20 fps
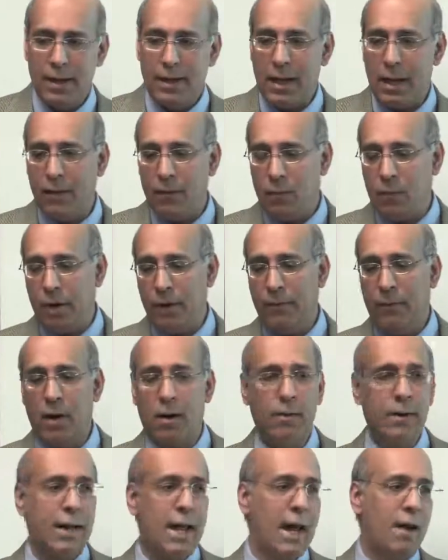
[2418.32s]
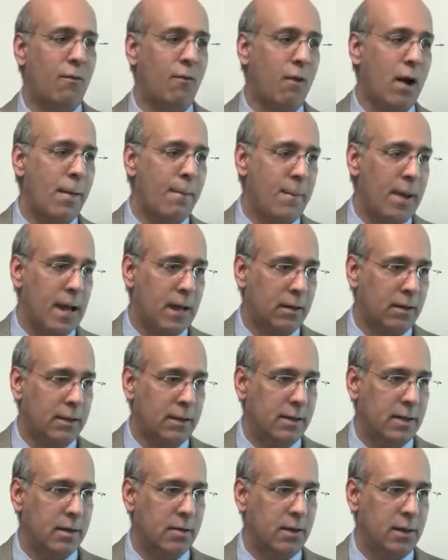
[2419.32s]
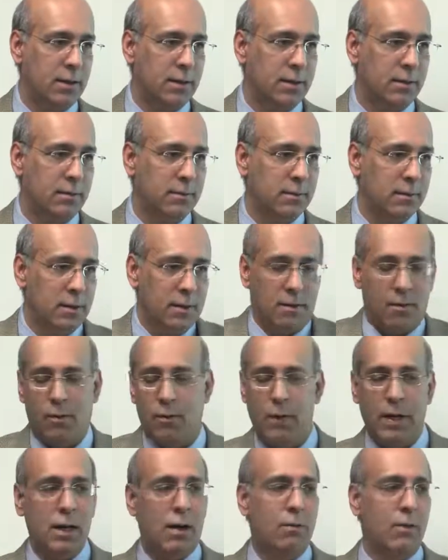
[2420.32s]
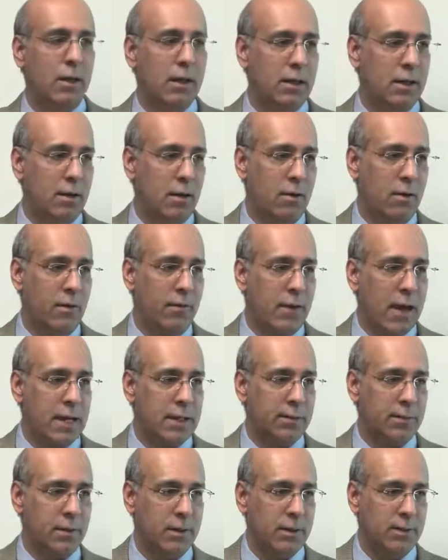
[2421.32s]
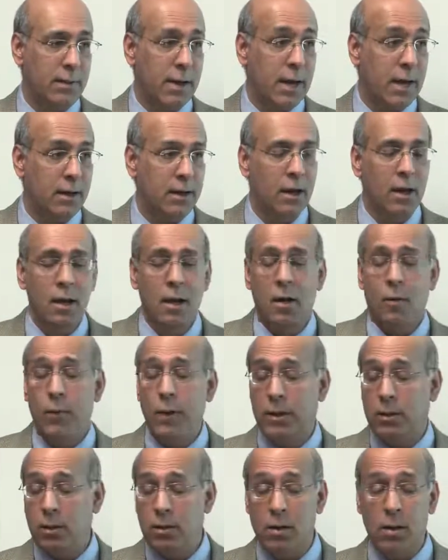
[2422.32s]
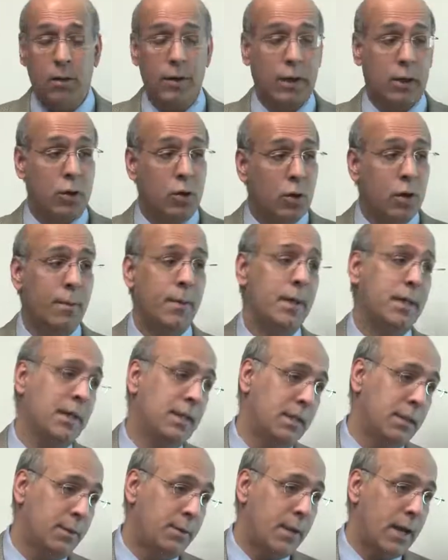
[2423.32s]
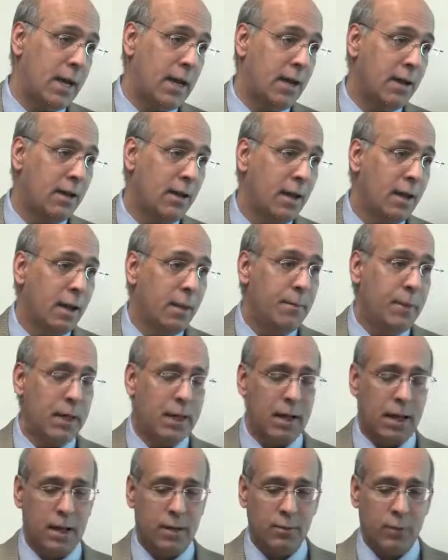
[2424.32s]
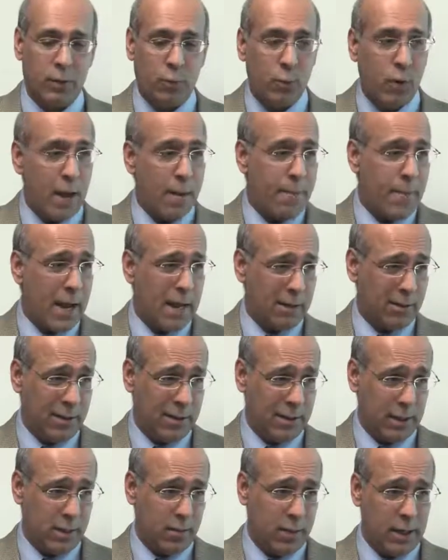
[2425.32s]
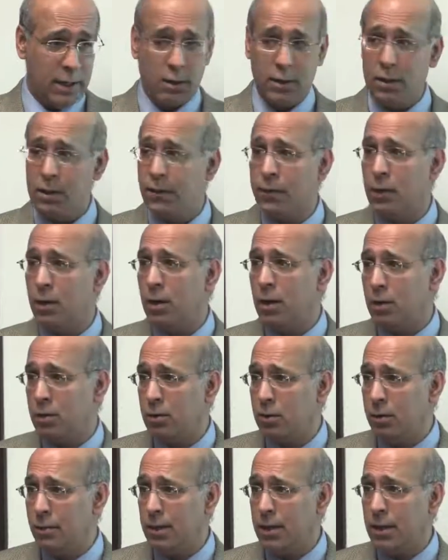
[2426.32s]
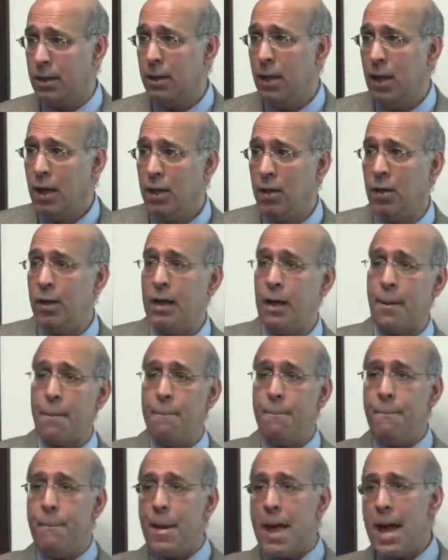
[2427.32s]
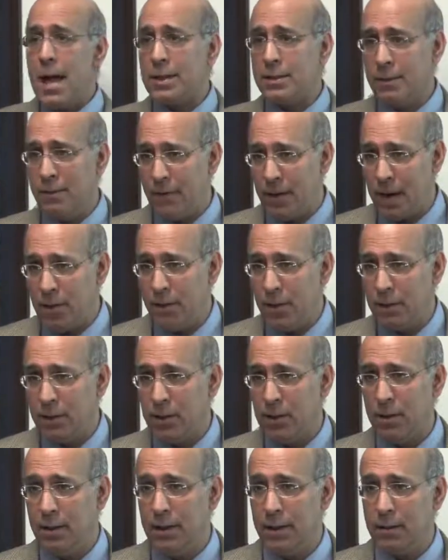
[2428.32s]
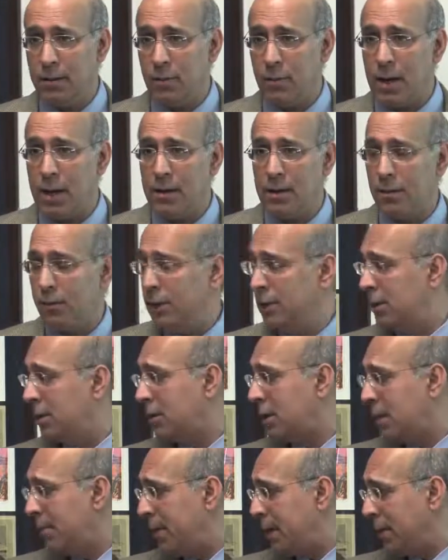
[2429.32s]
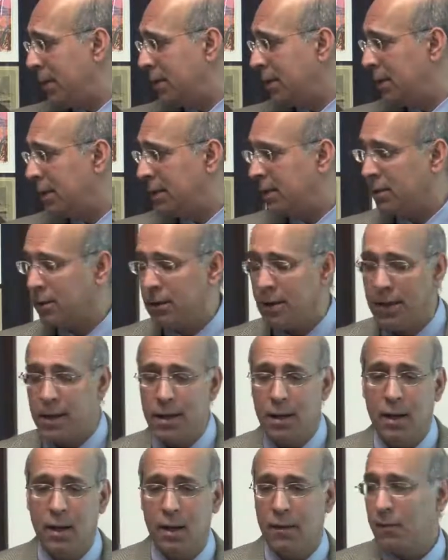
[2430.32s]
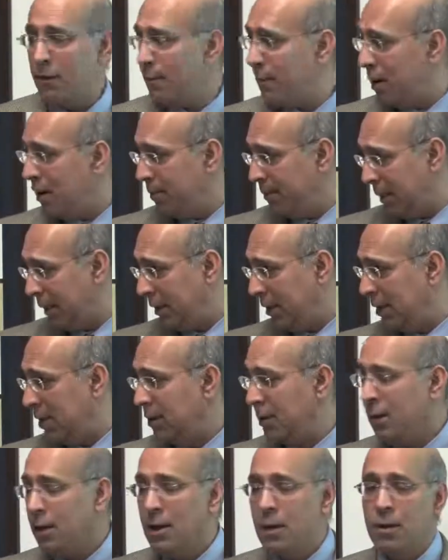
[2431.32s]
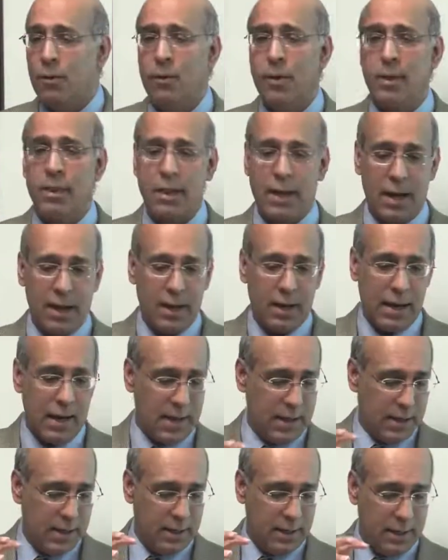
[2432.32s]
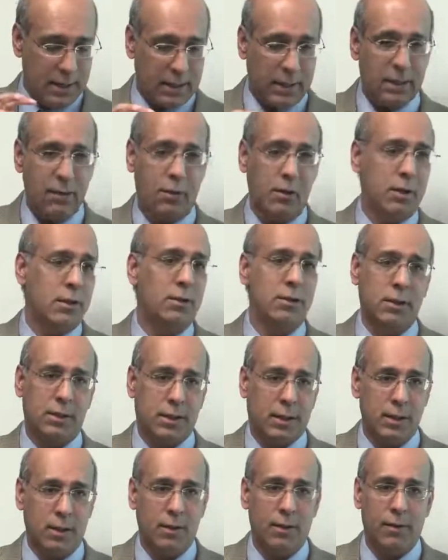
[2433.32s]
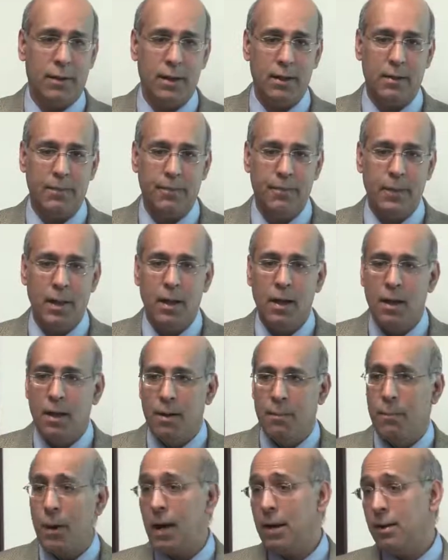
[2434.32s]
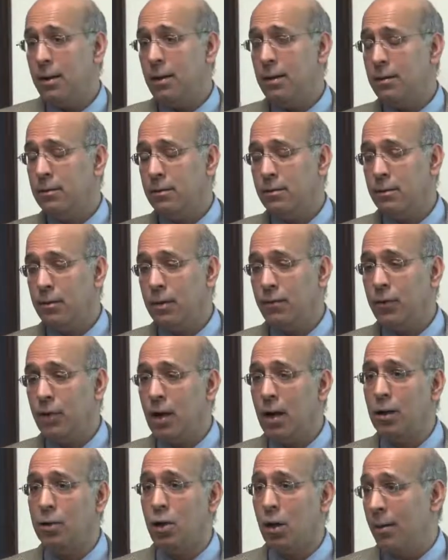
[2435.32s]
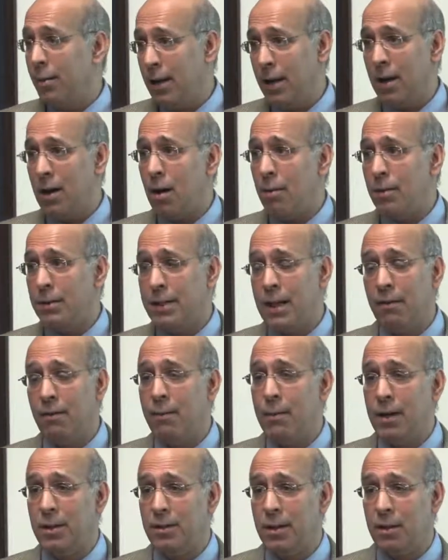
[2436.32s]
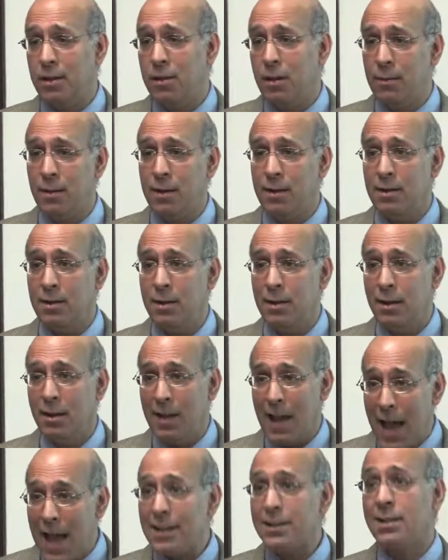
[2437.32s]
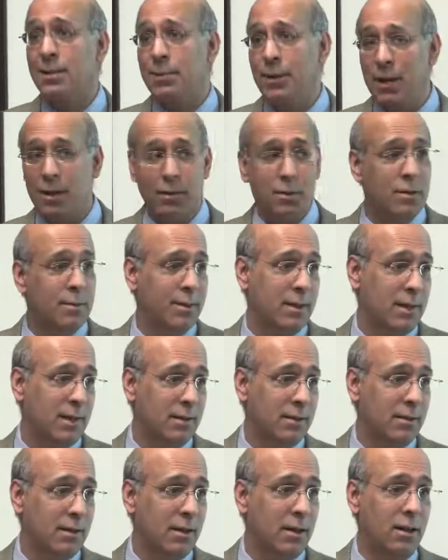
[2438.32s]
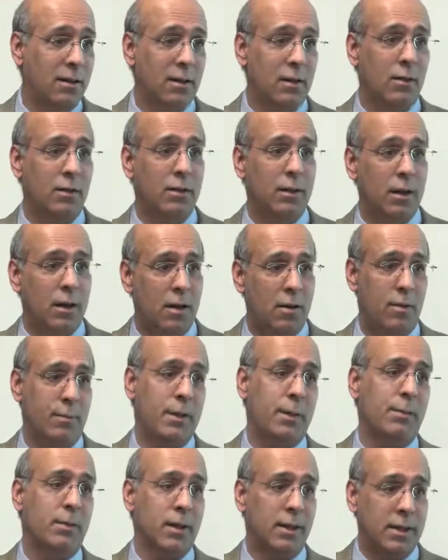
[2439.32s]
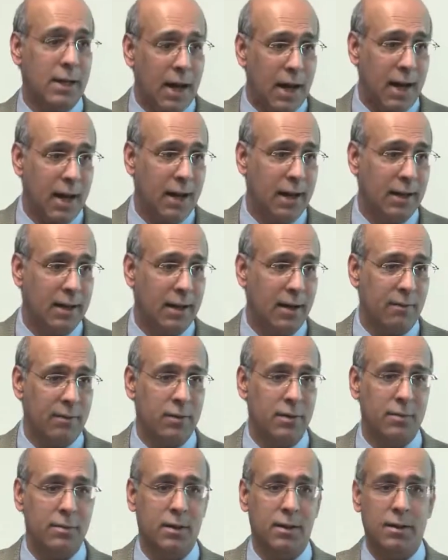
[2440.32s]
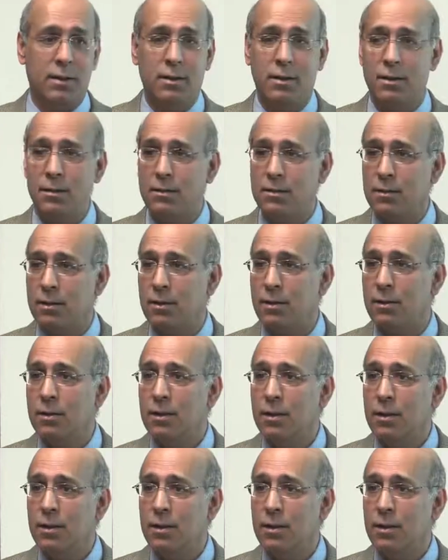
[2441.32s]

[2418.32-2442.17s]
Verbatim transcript: Now, what if you already have wet macular degeneration? But we don't really know if aspirin's bad. We do know that Coumadin is bad because with wet macular degeneration, if you're on Coumadin, you can get a massive hemorrhage underneath the retina. We just saw a patient yesterday from Armenia with that, and it will, it'll just kill your retina. But if you're on Coumadin, almost everybody's on Coumadin has to be on Coumadin. You know, you don't you don't want people to die and get off Coumadin. You know, so.